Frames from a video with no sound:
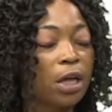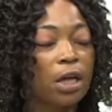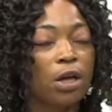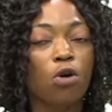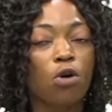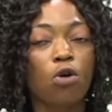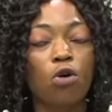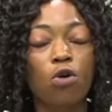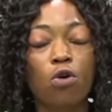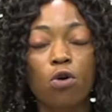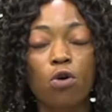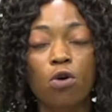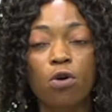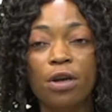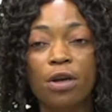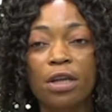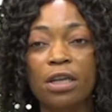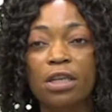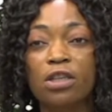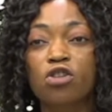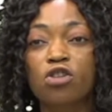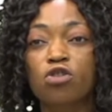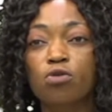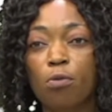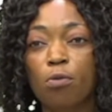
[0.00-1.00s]
or
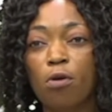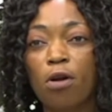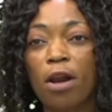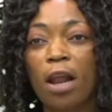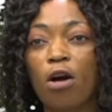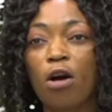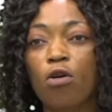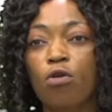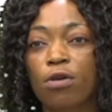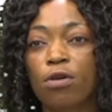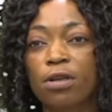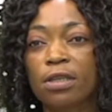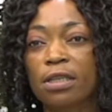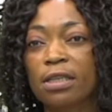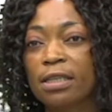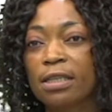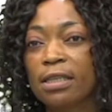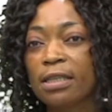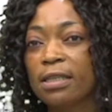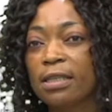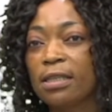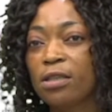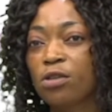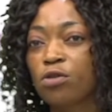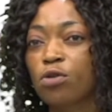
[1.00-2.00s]
in smaller
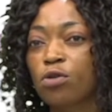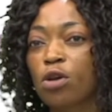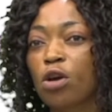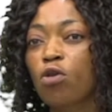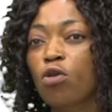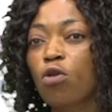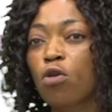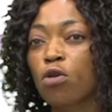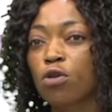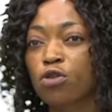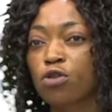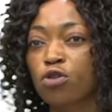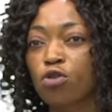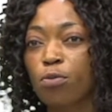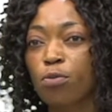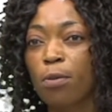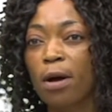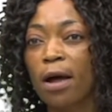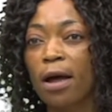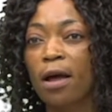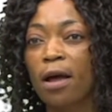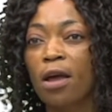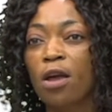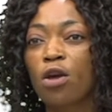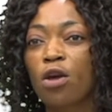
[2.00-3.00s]
quantities to the
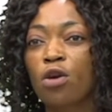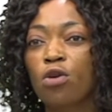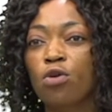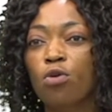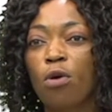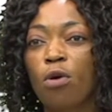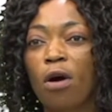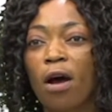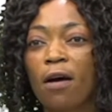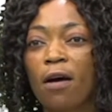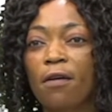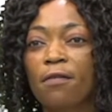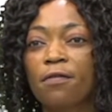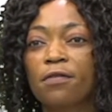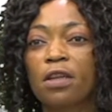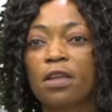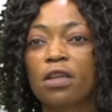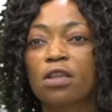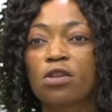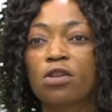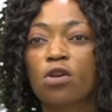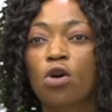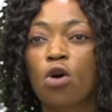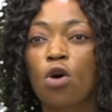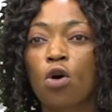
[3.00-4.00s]
consumer. You have
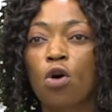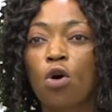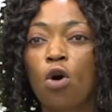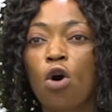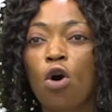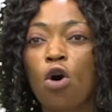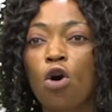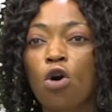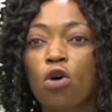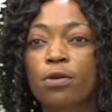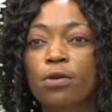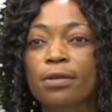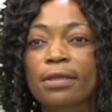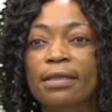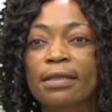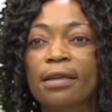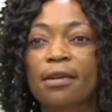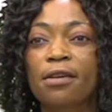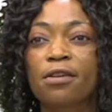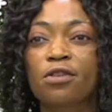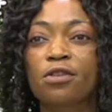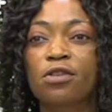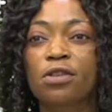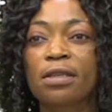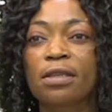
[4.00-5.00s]
the
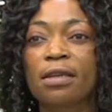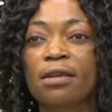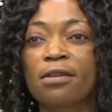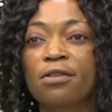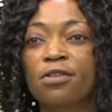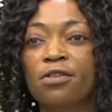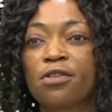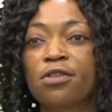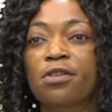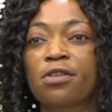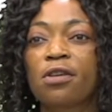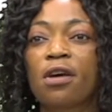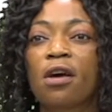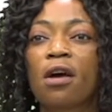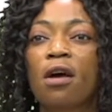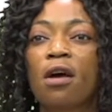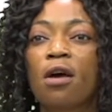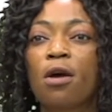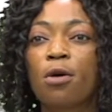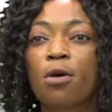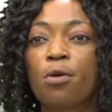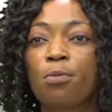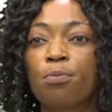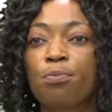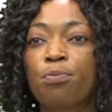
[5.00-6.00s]
wholesale sales
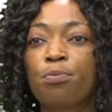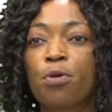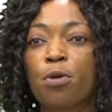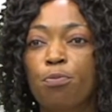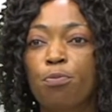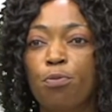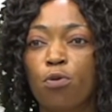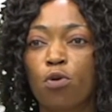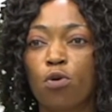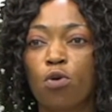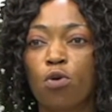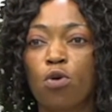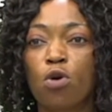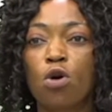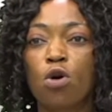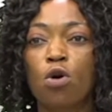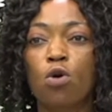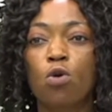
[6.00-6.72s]
people.